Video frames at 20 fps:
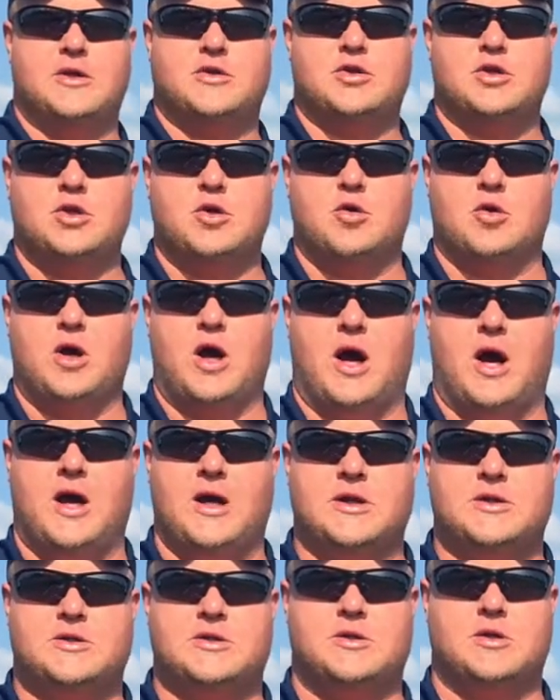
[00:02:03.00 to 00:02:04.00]
it to you
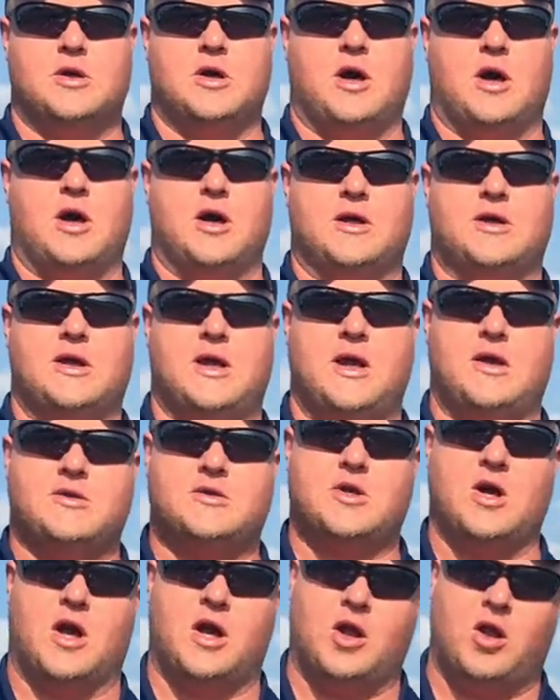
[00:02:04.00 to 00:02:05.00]
guys.
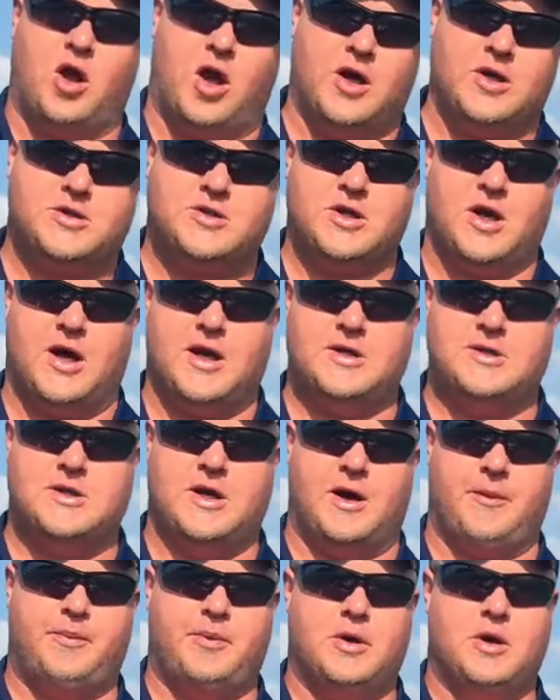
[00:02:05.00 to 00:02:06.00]
Keith's got a lot of signs
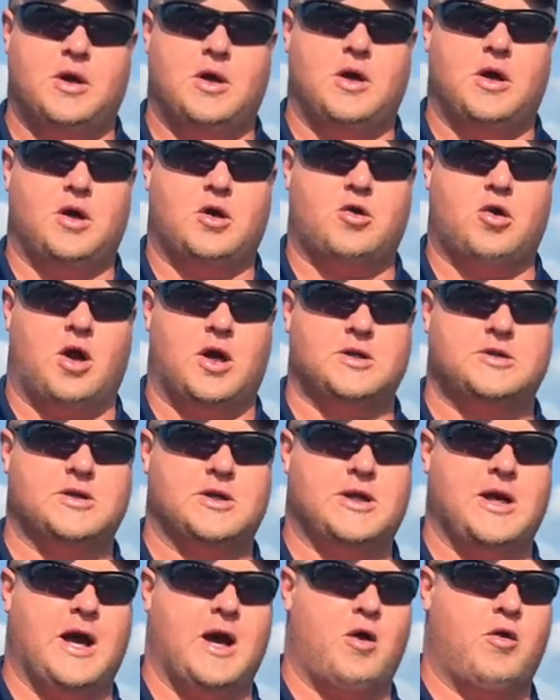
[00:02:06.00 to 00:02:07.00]
up across
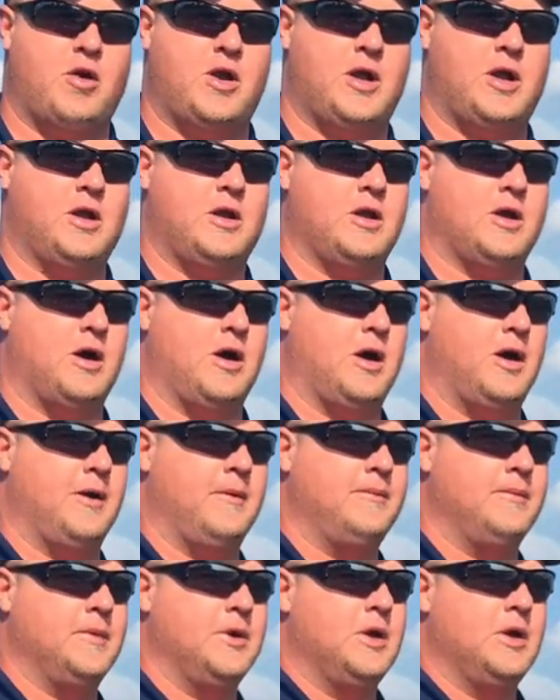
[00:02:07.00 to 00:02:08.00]
the county.
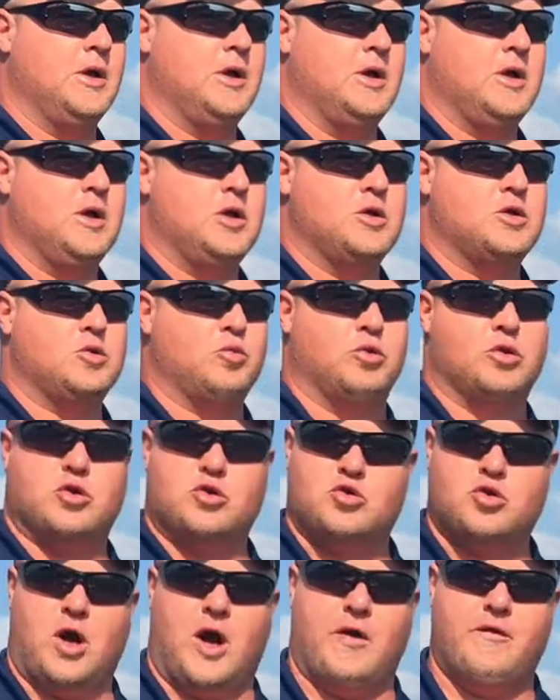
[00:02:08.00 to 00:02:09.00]
When
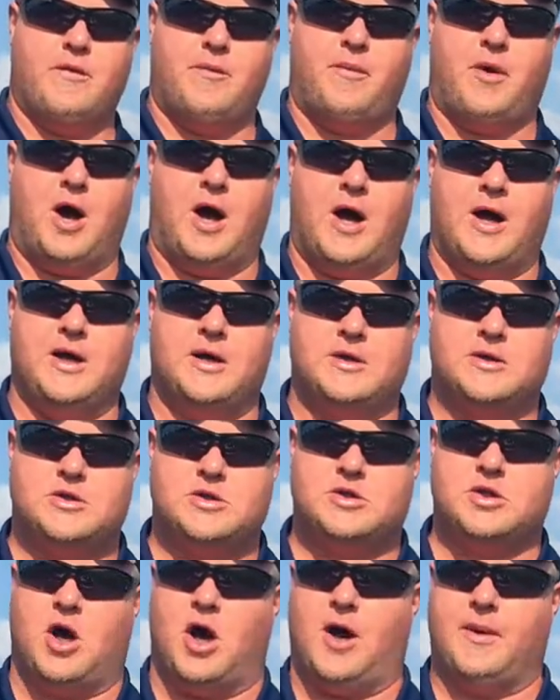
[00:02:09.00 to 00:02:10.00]
you're driving by,
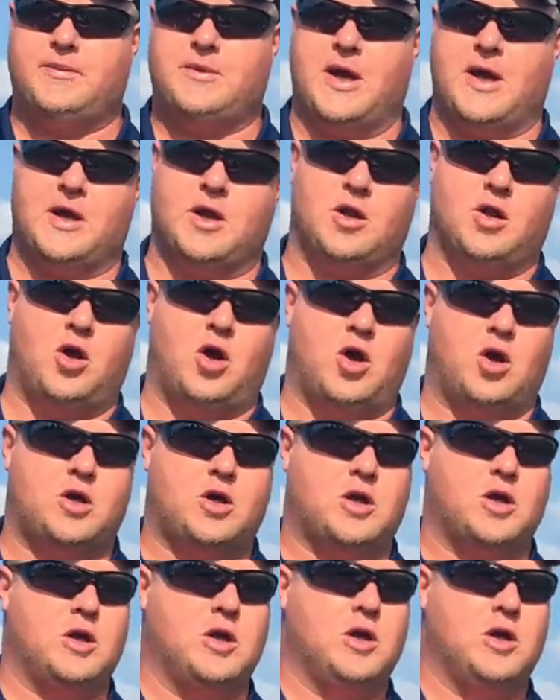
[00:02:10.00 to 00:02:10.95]
stop, take a look.